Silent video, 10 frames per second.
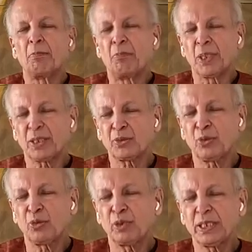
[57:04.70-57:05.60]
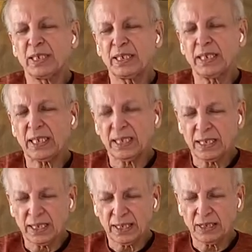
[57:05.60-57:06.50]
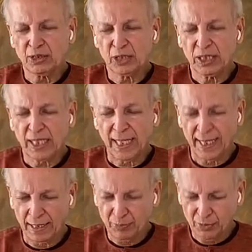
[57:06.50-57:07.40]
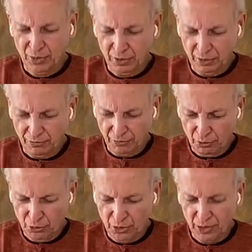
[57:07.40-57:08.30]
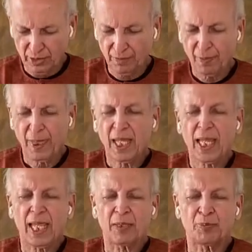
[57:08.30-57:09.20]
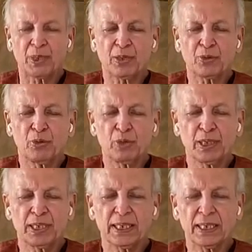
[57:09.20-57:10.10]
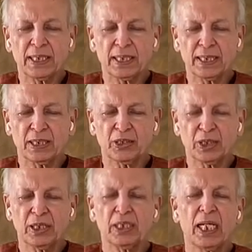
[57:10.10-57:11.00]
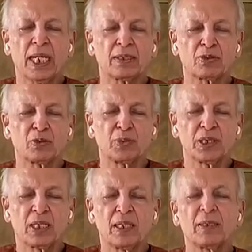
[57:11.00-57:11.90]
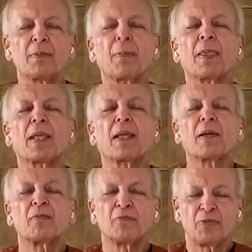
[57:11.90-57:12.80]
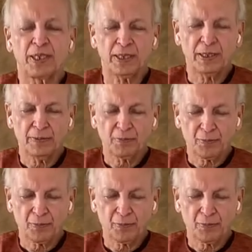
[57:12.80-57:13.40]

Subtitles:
Breath holding in inhalation helps in diffusion, and breath holding in inhalation has to be done very